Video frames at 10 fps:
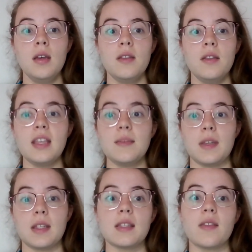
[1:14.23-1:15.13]
This
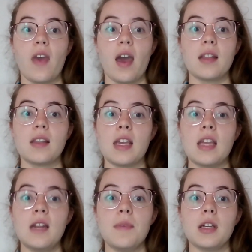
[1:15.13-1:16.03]
means that the
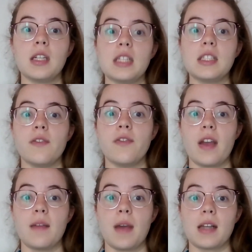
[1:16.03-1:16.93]
inability to
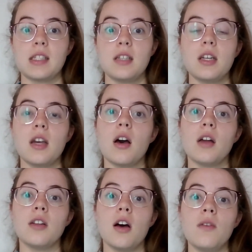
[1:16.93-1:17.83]
fight bacteria,
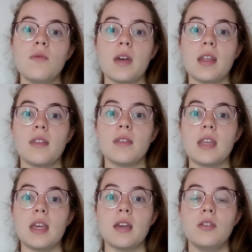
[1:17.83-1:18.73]
along with
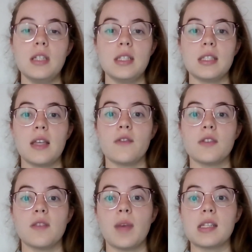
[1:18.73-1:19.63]
the increased
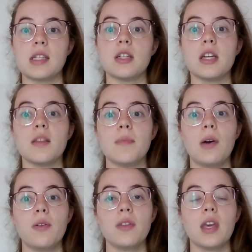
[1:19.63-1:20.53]
levels of bacteria in the
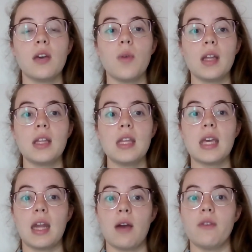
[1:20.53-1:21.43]
mouth, can quickly
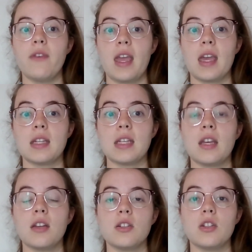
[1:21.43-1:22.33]
get out of hand
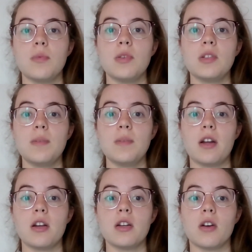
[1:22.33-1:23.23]
and contribute to
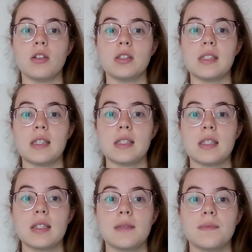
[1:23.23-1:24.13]
periodontal diseases.